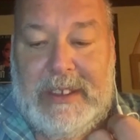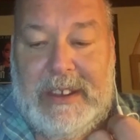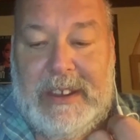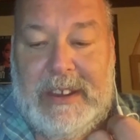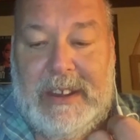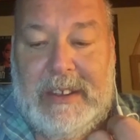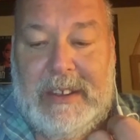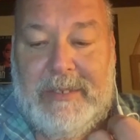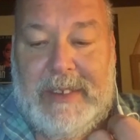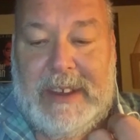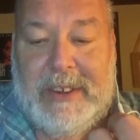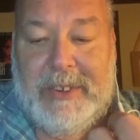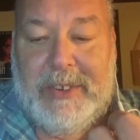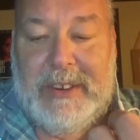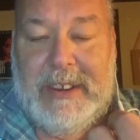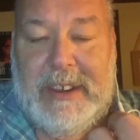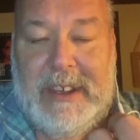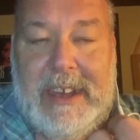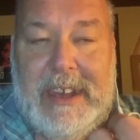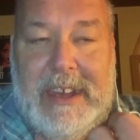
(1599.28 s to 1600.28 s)
I've
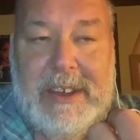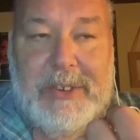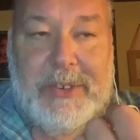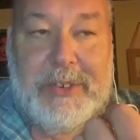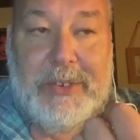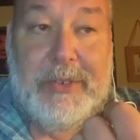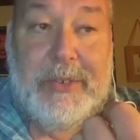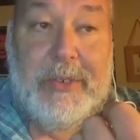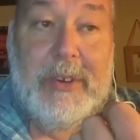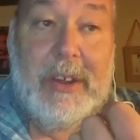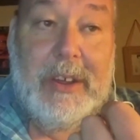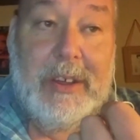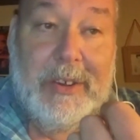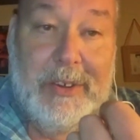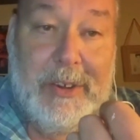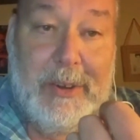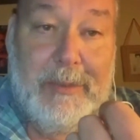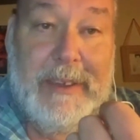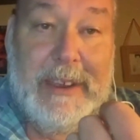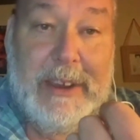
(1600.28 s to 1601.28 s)
actually had
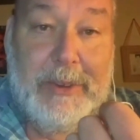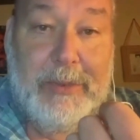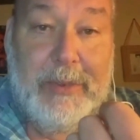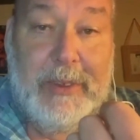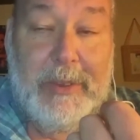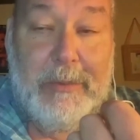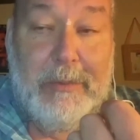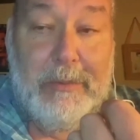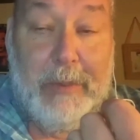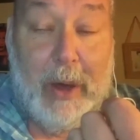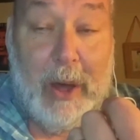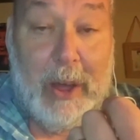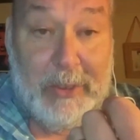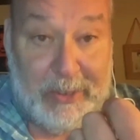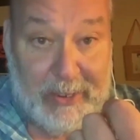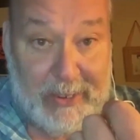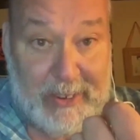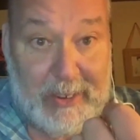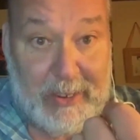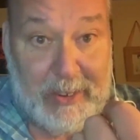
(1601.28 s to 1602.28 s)
strong debates with
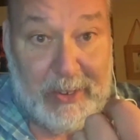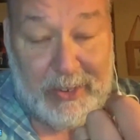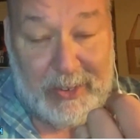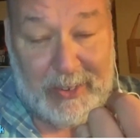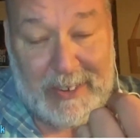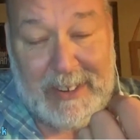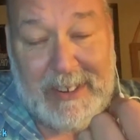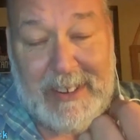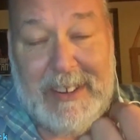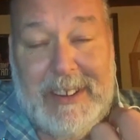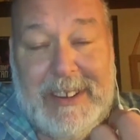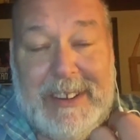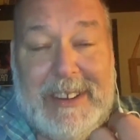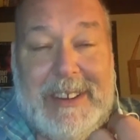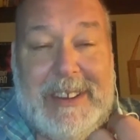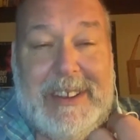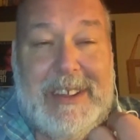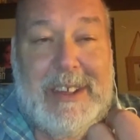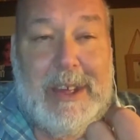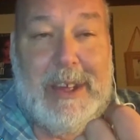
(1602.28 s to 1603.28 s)
bosses
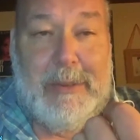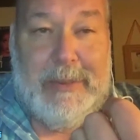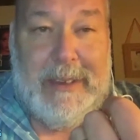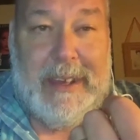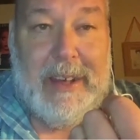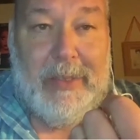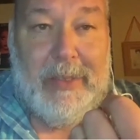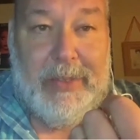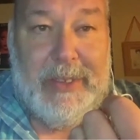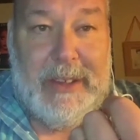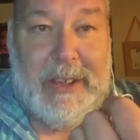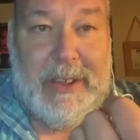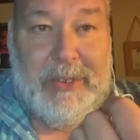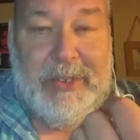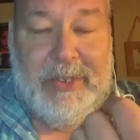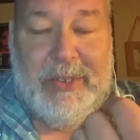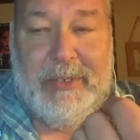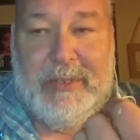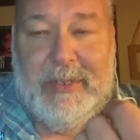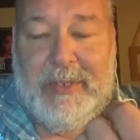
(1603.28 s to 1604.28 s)
about
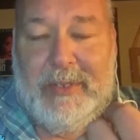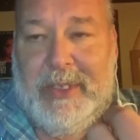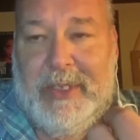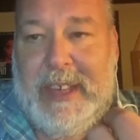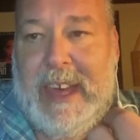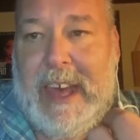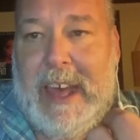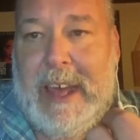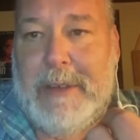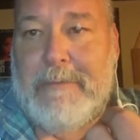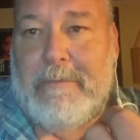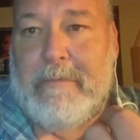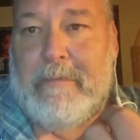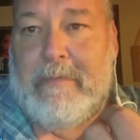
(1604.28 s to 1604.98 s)
this, that